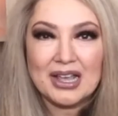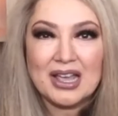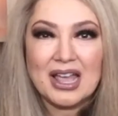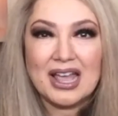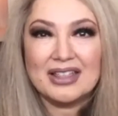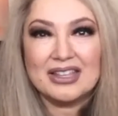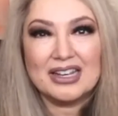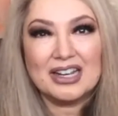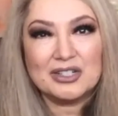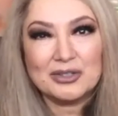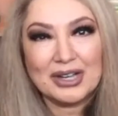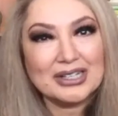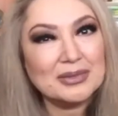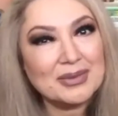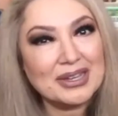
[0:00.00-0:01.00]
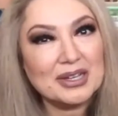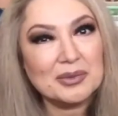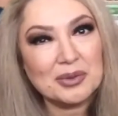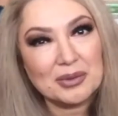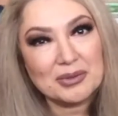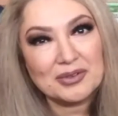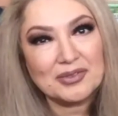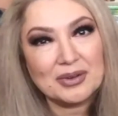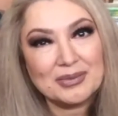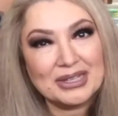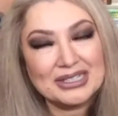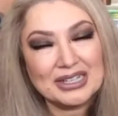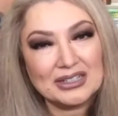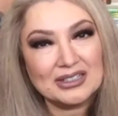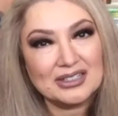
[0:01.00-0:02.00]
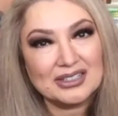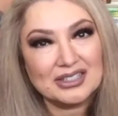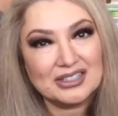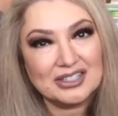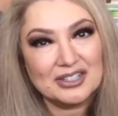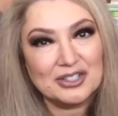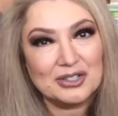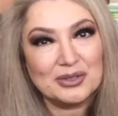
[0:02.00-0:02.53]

And then I tried to make an appointment for my dental assistant too.